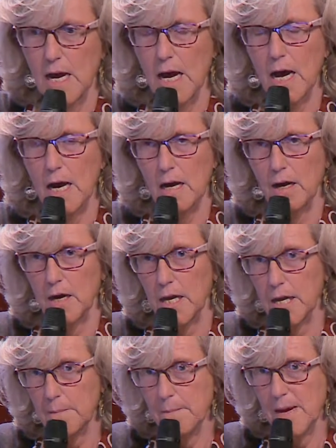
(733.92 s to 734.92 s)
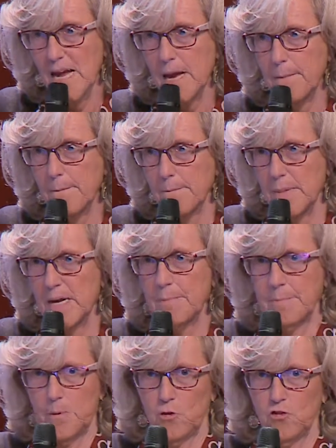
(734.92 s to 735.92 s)
It may be
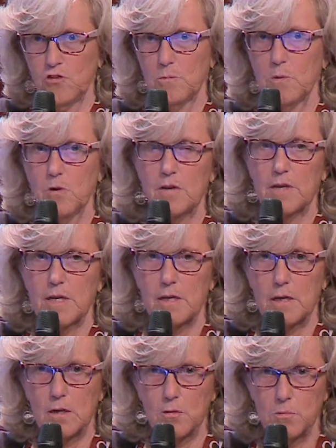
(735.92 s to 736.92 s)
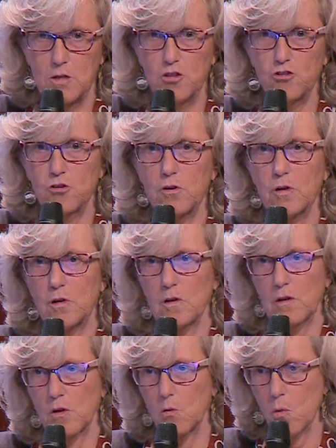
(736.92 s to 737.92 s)
possible that the Commission
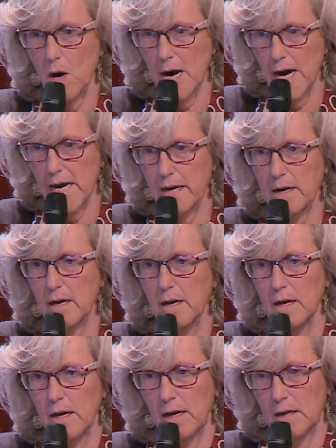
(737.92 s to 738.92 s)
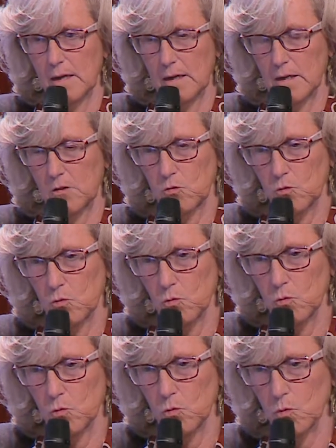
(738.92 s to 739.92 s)
require
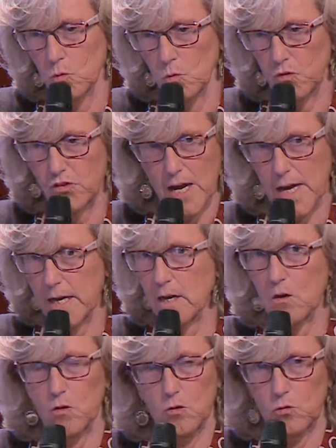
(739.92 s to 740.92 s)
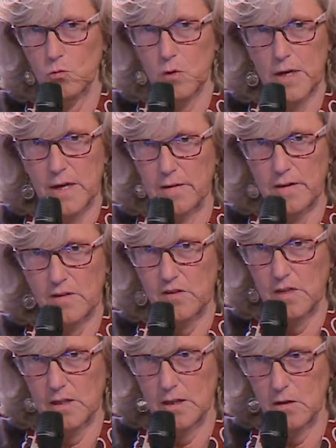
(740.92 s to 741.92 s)
to send or to another
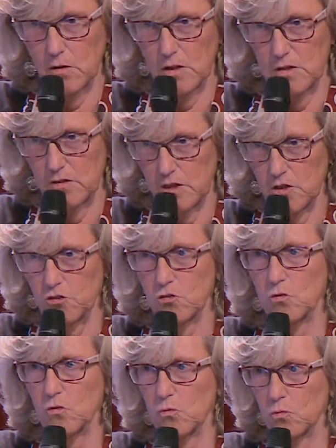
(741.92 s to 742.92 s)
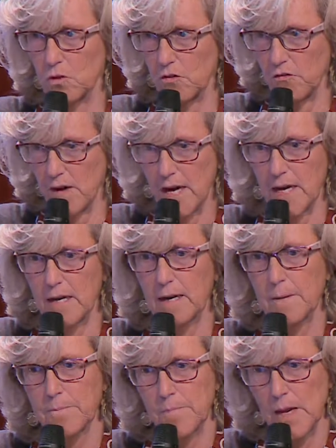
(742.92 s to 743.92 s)
standard organization to
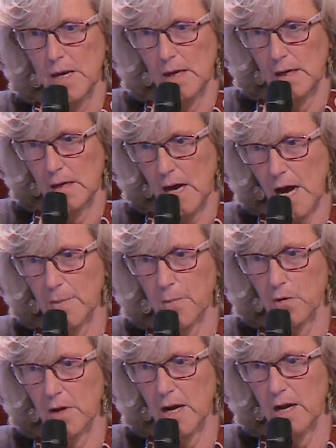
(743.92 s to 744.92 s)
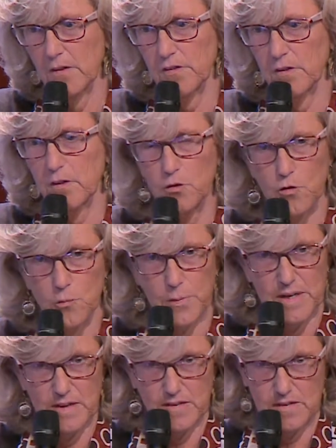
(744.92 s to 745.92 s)
define harmonized
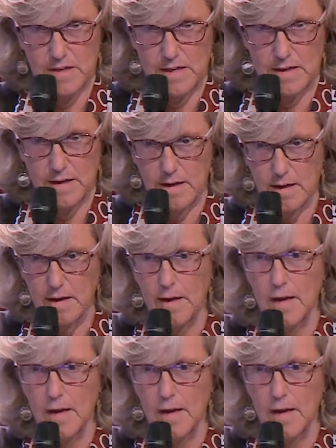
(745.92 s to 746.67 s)
European standard.